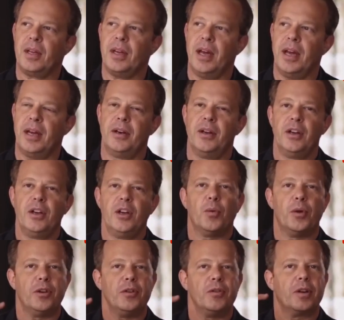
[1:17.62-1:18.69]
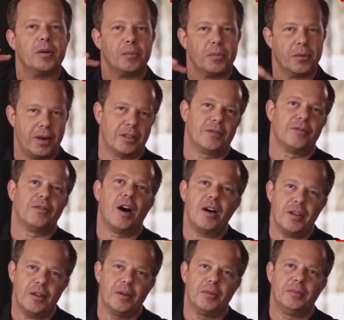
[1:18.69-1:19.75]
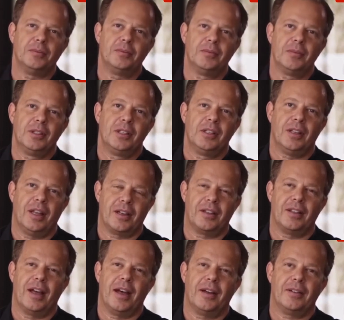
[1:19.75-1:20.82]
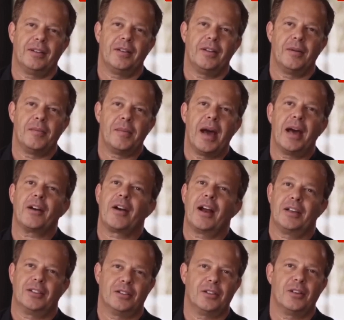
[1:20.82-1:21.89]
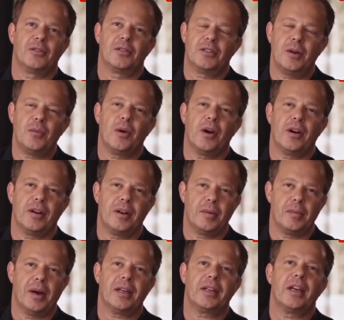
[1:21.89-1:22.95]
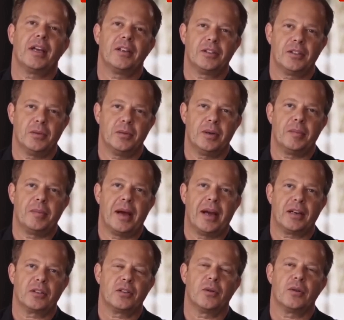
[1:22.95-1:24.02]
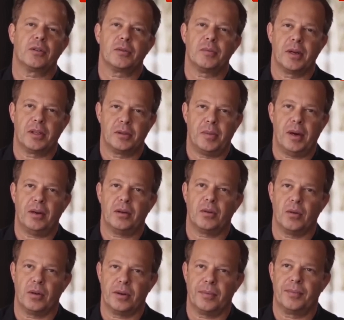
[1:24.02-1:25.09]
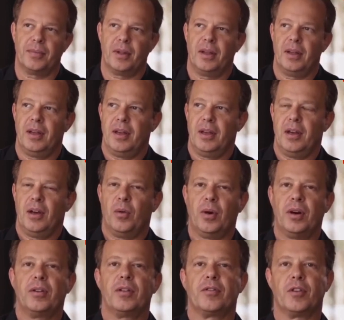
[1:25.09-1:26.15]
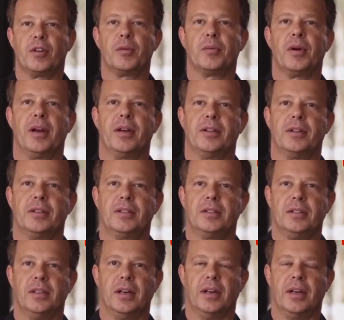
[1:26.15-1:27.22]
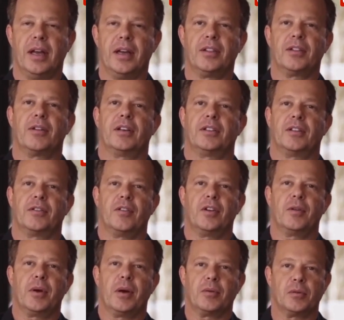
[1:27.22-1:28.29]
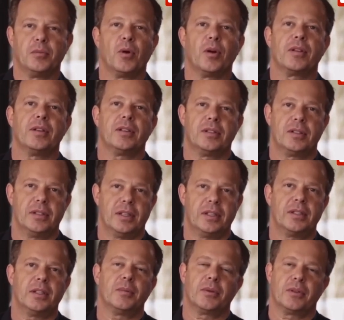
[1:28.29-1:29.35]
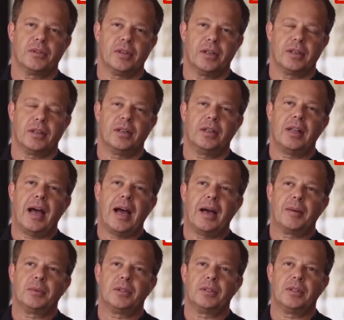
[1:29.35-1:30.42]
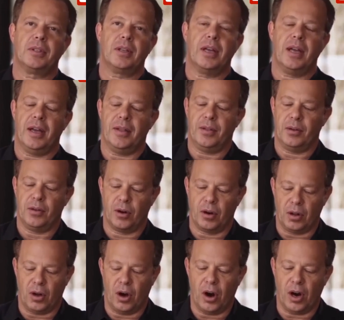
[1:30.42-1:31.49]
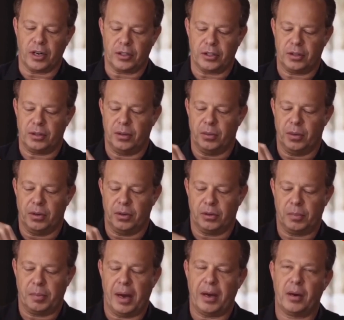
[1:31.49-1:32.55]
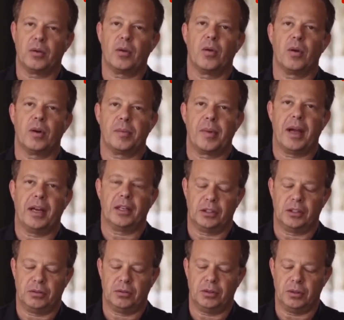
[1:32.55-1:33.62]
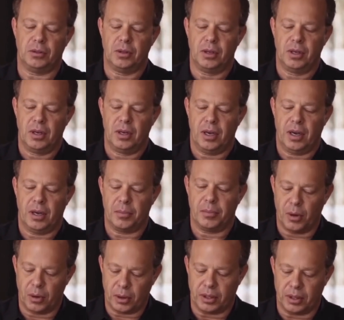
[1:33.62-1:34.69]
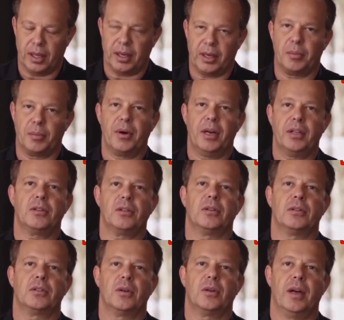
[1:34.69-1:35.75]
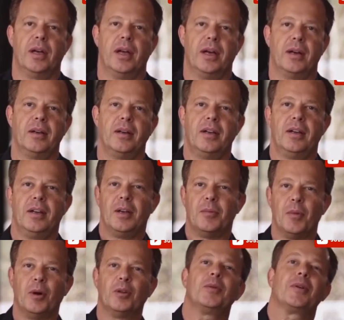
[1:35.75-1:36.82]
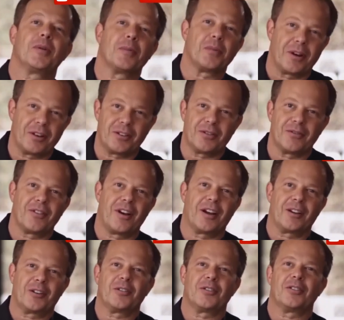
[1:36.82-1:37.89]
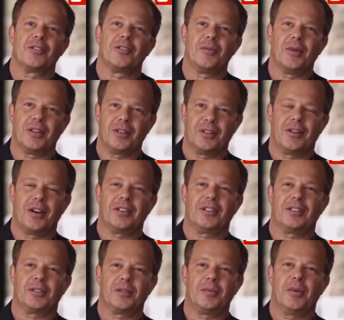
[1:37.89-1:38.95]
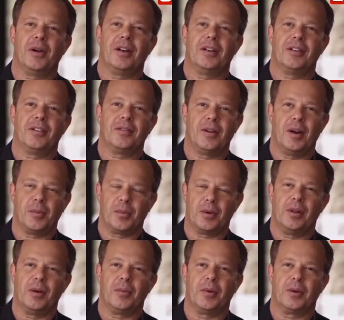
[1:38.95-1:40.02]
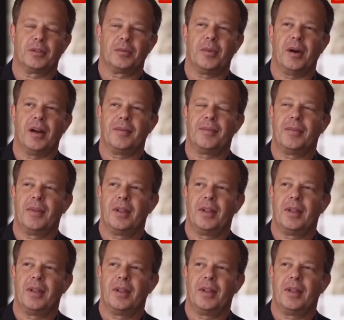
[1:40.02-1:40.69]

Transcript: And when you compress volume like that, the matter has to go somewhere. And in my case, it went back towards my spinal cord one of the vertebrae, the uh, eighth thoracic vertebrae, was more than 60% collapsed, and the neural arch where the spinal cord passed through had broken like a pretzel. So I had multiple compression fractures of my thoracic spine and upper lumbar spine.